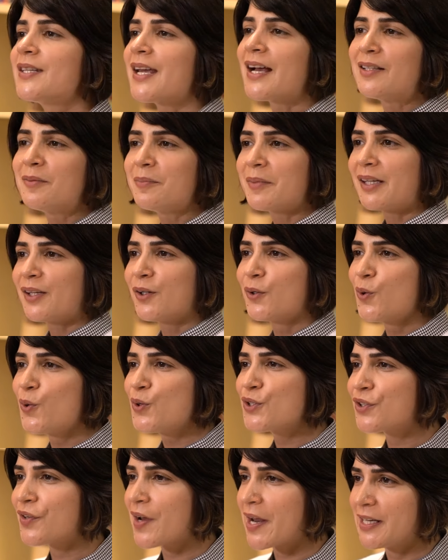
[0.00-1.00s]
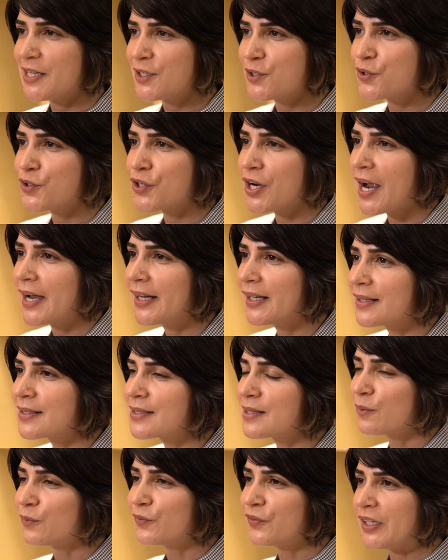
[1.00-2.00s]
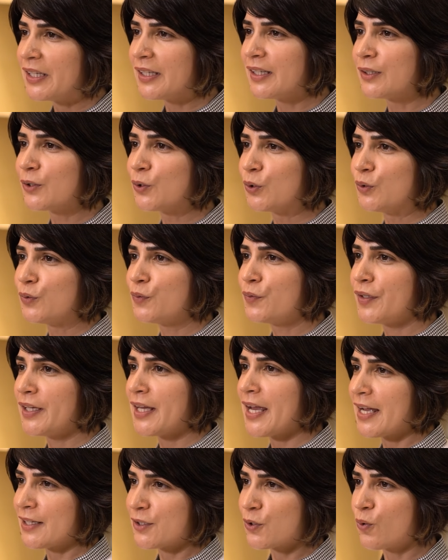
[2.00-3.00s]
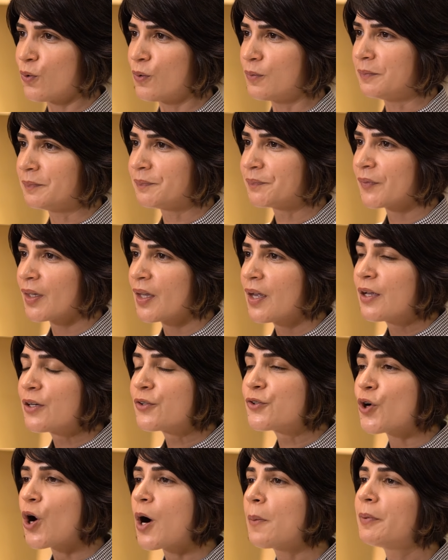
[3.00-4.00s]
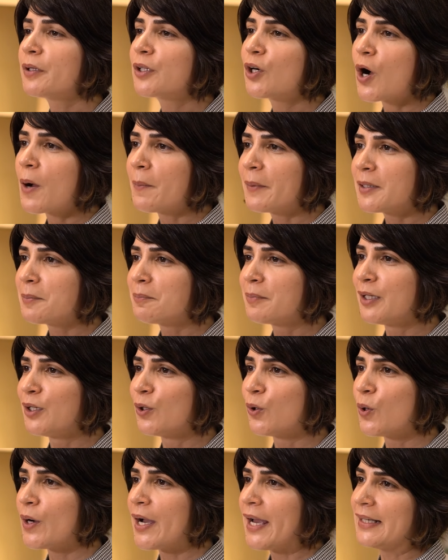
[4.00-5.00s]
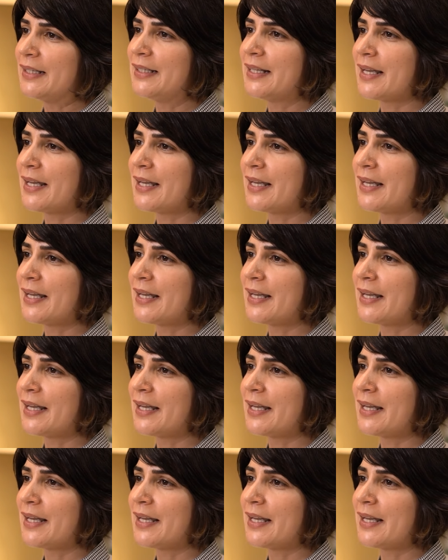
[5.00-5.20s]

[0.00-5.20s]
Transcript: Tell me, who's ready to try out some vegan kulfi at home? Drop a comment below and